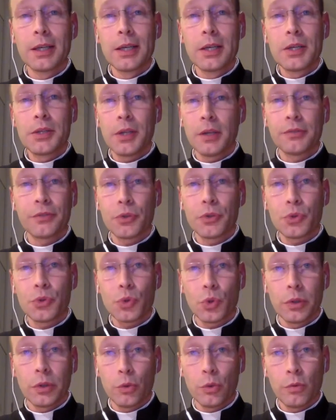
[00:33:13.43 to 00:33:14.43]

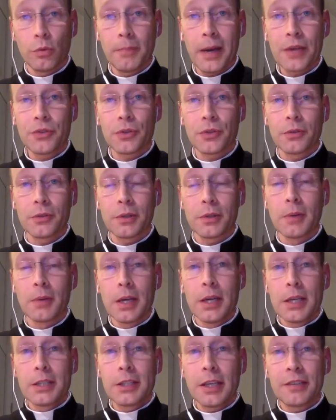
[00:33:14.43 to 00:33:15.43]
Self-control in all passions, right?
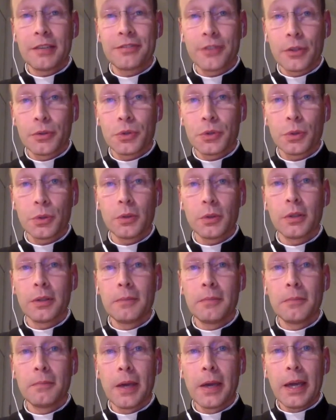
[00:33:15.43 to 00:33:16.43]
Self-control
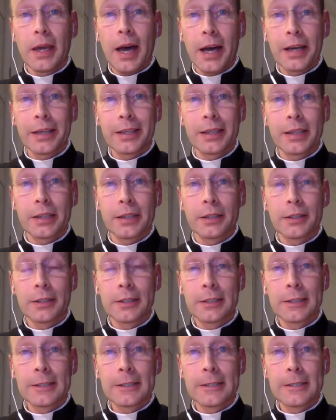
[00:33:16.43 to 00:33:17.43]
and anger.
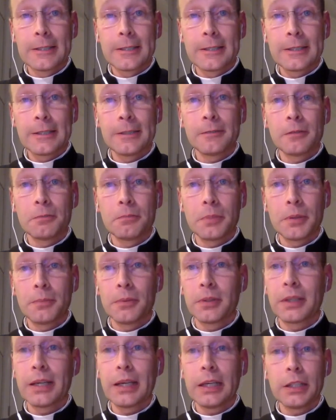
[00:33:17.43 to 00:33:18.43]
When
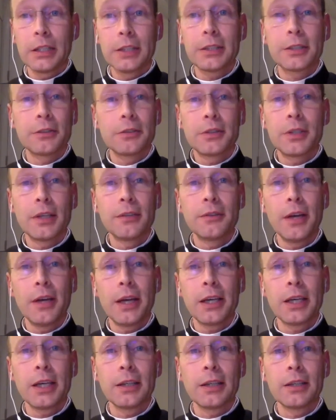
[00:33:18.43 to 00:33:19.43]
people cannot contain their
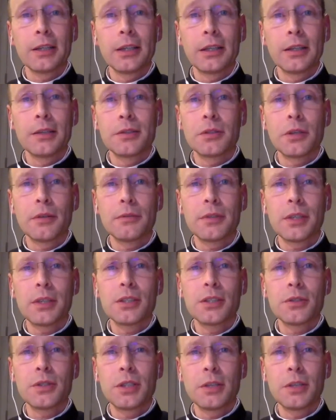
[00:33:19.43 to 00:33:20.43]
anger.
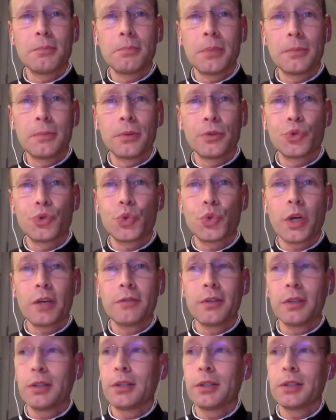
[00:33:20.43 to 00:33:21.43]
Sometimes you see people
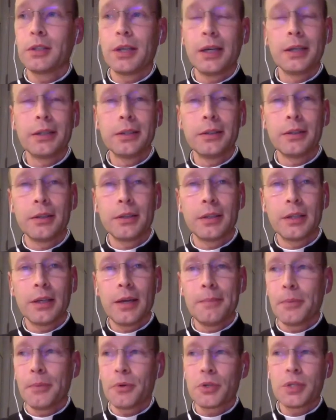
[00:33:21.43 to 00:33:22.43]
driving that, I don't know, they
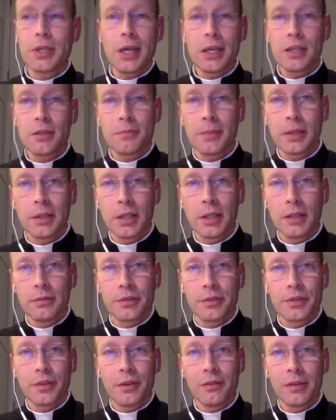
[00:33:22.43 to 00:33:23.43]
are possessed by the
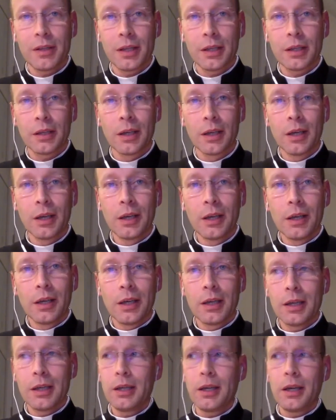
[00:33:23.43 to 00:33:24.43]
devil or something.
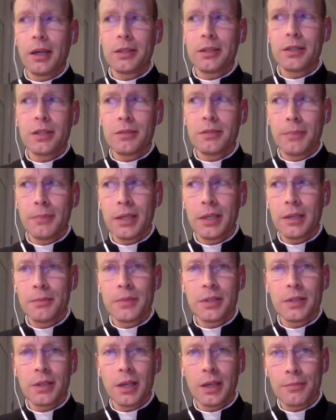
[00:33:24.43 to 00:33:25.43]
Hey, I just made a
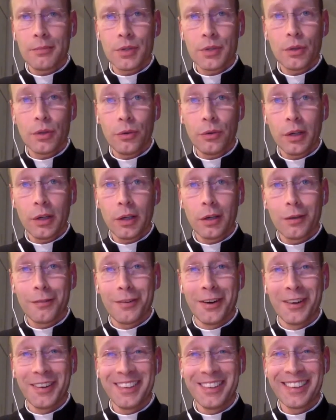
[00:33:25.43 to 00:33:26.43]
mistake. I'm sorry,
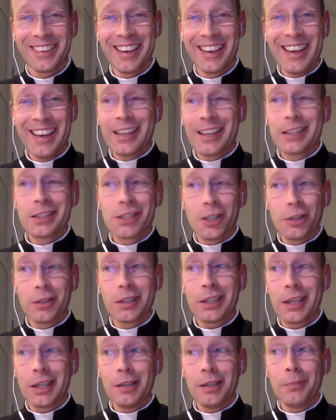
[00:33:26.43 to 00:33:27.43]
right?
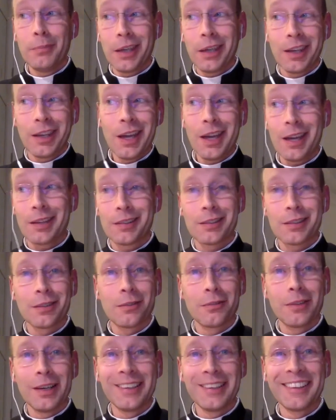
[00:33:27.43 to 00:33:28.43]
Don't kill me yet,
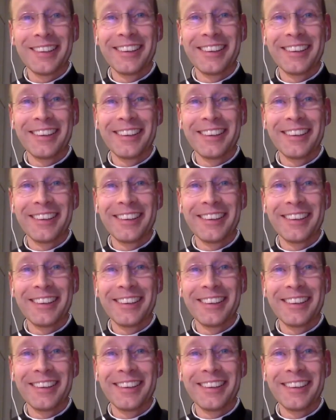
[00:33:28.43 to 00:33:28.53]
right?